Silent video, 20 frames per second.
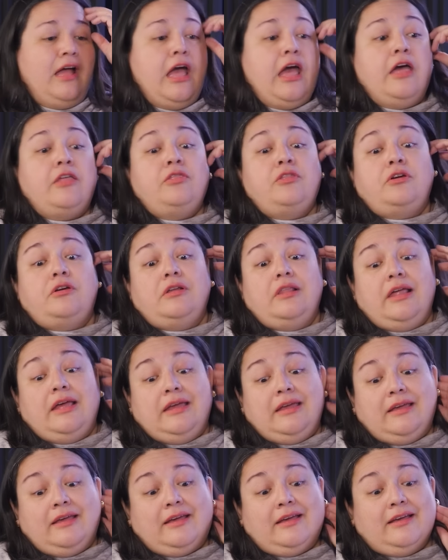And they're
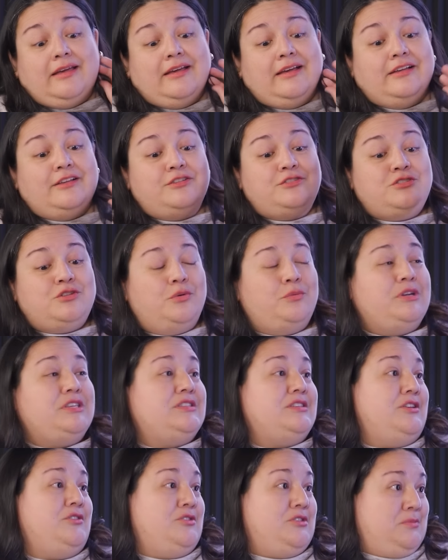like, so we
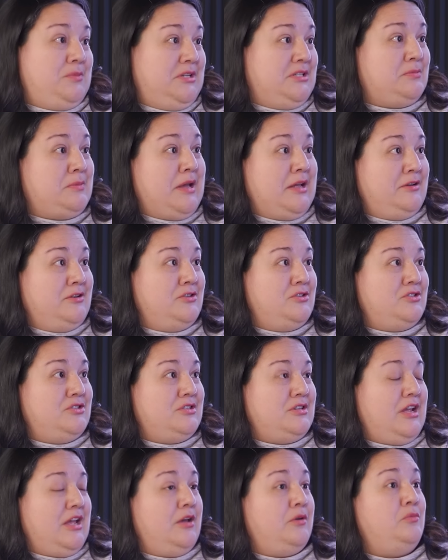see you speak
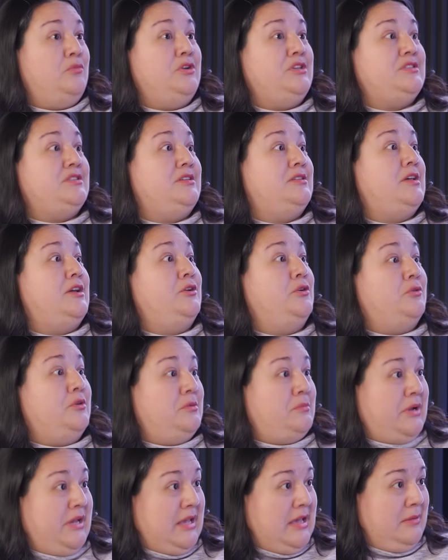Spanish and we see that you're
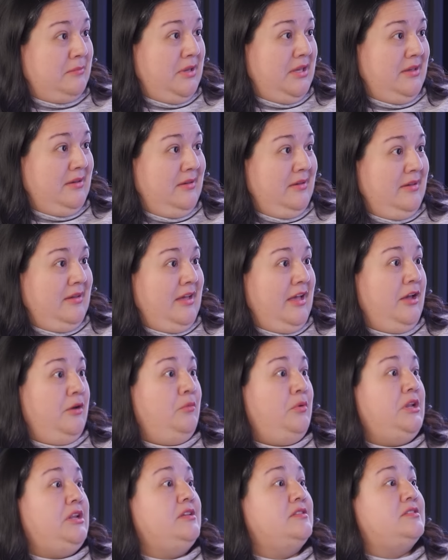in Miami
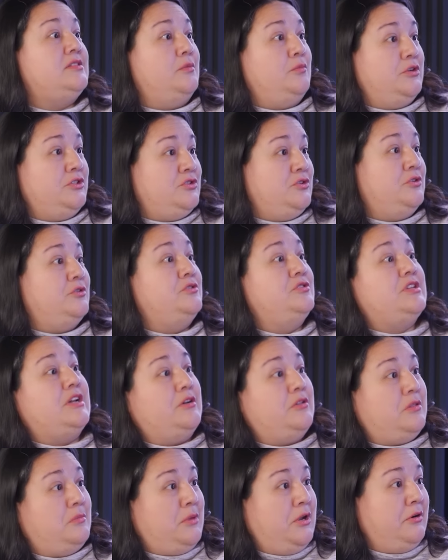and we need someone to go to
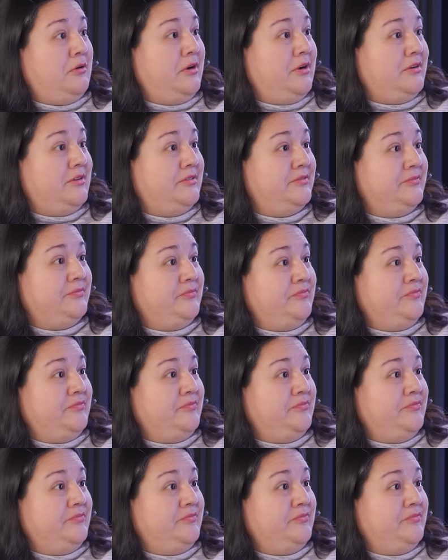South America.